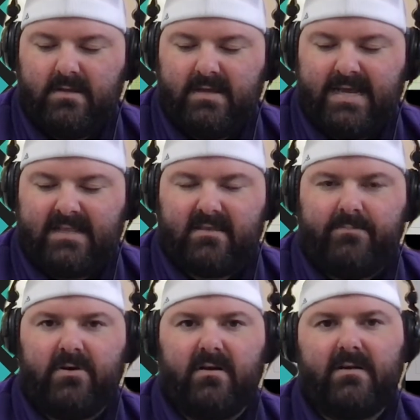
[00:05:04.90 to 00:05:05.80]
at the
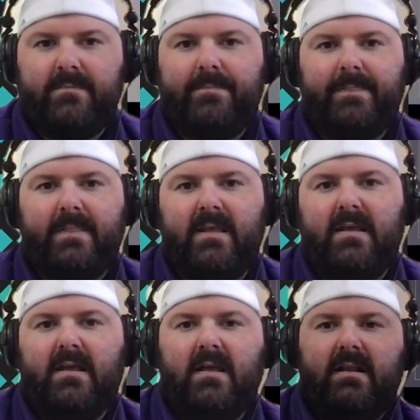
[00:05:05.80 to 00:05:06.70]
park.
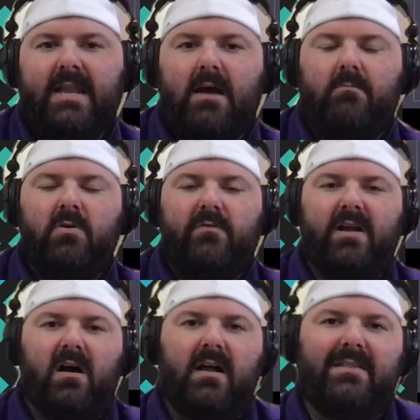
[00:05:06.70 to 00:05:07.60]
Now,
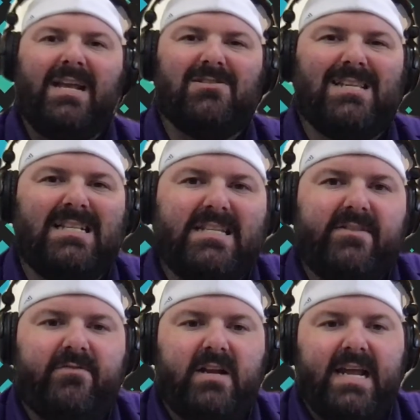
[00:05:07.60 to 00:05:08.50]
moving on, here's a
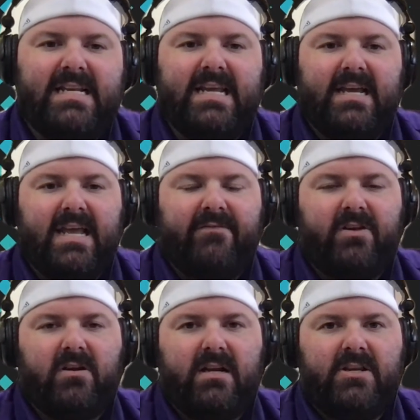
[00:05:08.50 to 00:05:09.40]
different idea.
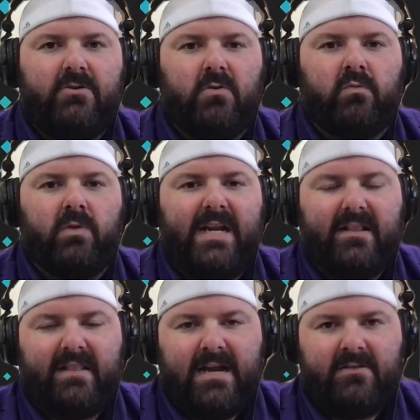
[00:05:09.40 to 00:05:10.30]
If you're going to do a read
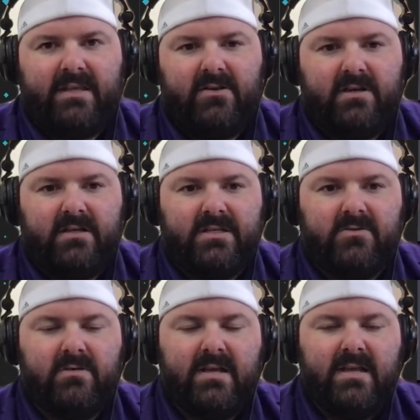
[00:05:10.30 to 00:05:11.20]
aloud that you could
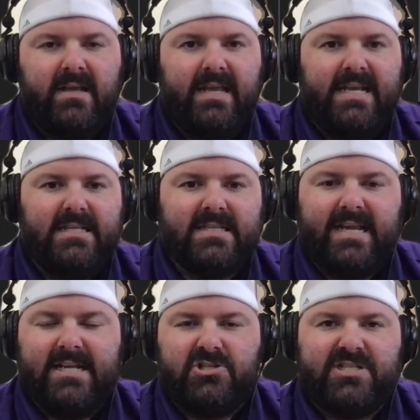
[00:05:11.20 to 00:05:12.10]
do is,
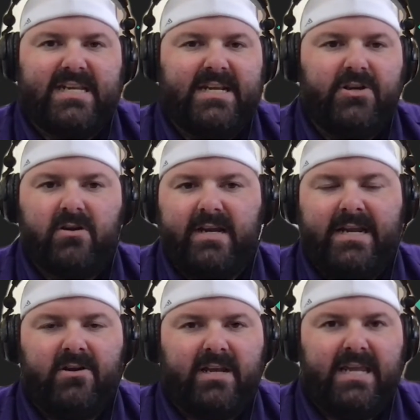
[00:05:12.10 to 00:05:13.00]
again, just in
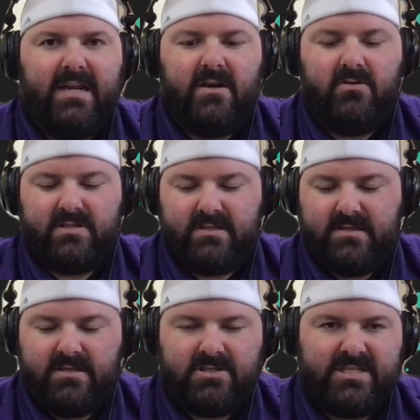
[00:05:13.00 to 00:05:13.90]
your keynote,
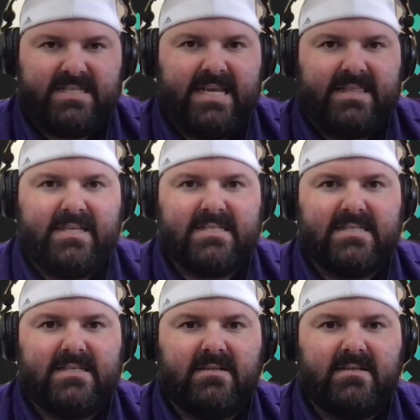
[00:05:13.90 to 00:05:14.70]
just get this